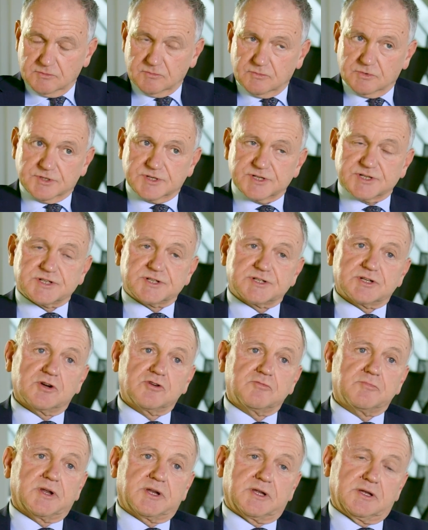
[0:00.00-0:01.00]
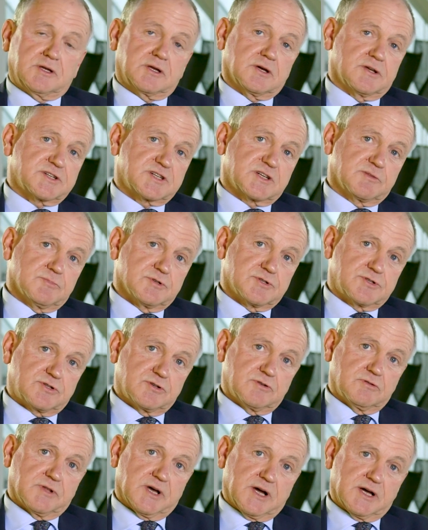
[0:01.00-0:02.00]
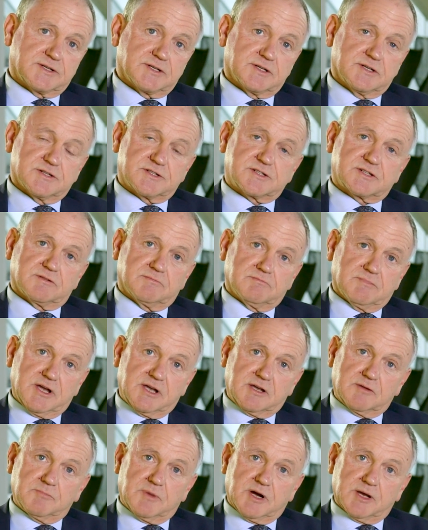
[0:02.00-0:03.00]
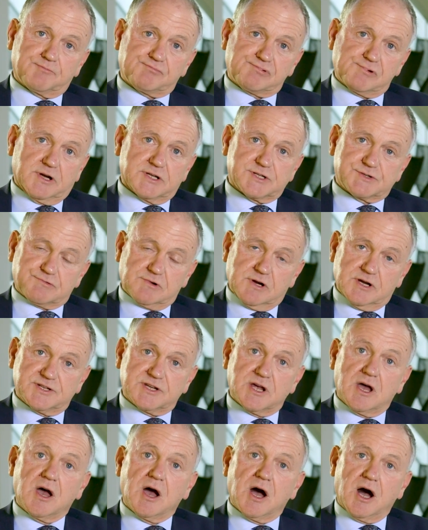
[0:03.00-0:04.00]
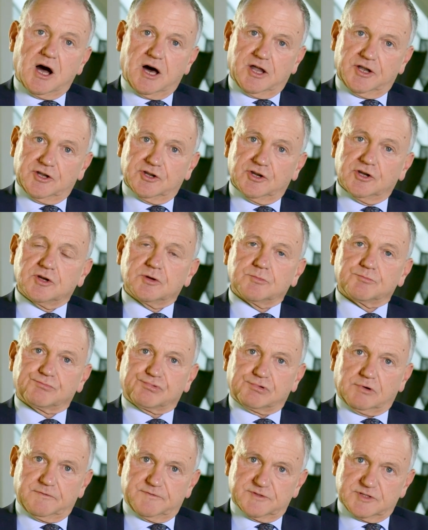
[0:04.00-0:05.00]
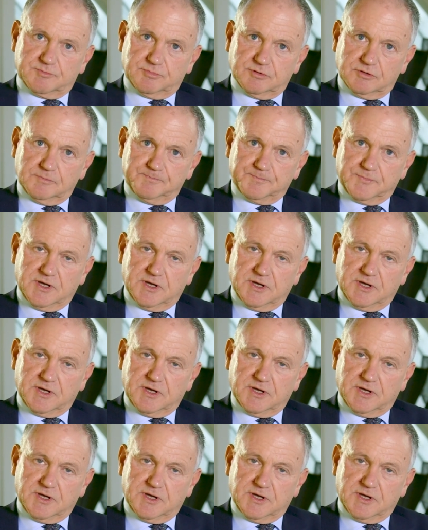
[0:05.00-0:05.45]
Would so many customers do that as to make my price rise unprofitable?